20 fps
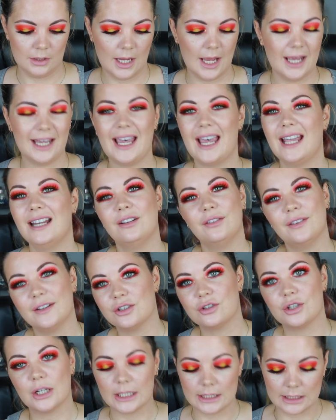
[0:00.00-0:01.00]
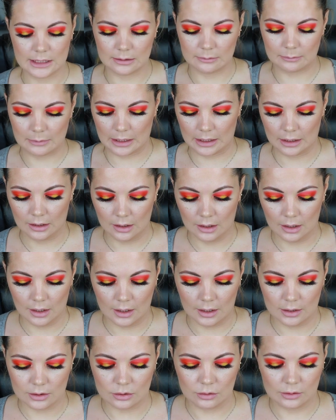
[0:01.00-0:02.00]
it kind of interested me
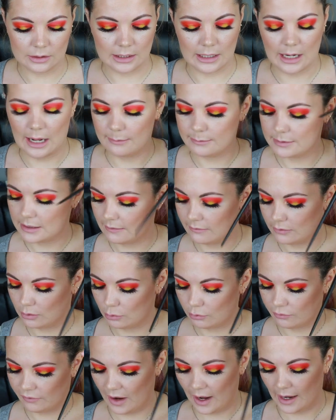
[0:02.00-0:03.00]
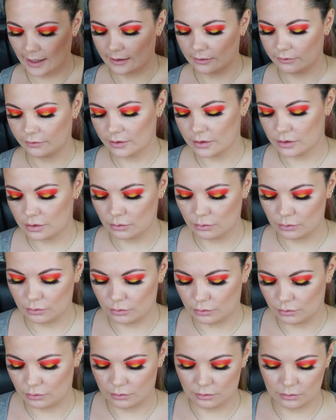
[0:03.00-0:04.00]
so it's an M705
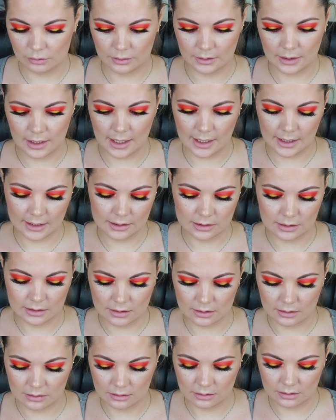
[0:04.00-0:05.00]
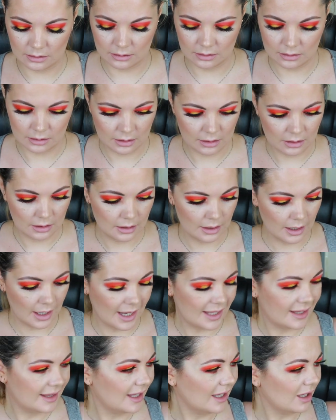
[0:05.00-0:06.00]
so that is
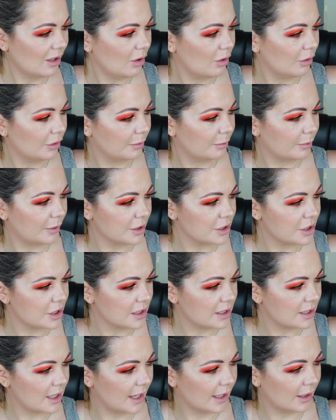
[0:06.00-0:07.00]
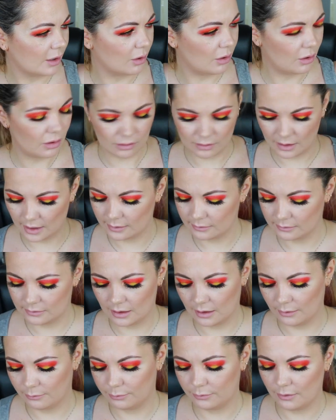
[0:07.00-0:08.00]
I think all the brushes that I got, I,
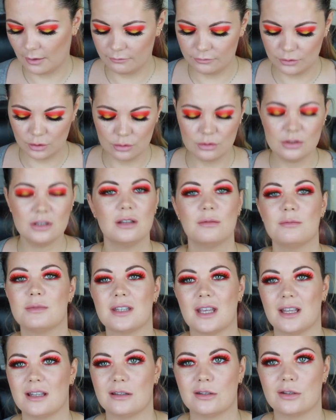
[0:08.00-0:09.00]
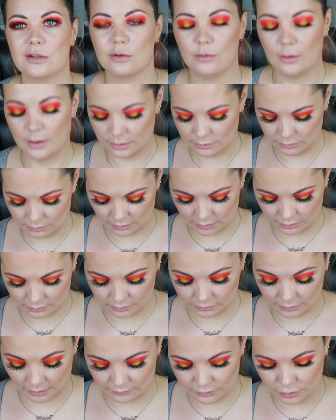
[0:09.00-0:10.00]
have I've used them since, so I, or
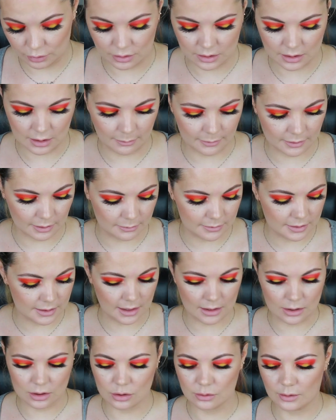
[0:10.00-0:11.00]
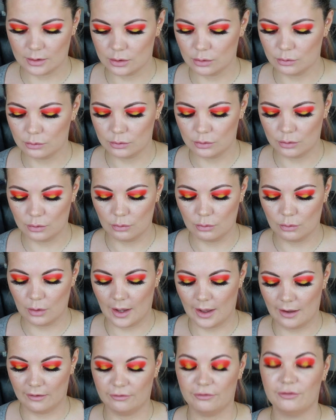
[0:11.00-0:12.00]
I've used some of them since, so I don't know
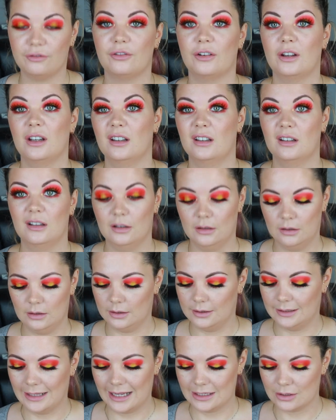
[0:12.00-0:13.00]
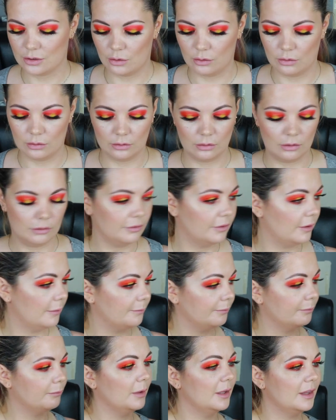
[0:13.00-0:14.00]
if that's all of
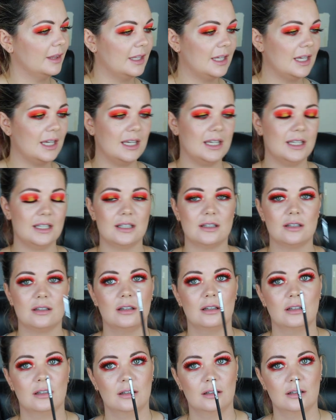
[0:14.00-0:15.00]
them. But these,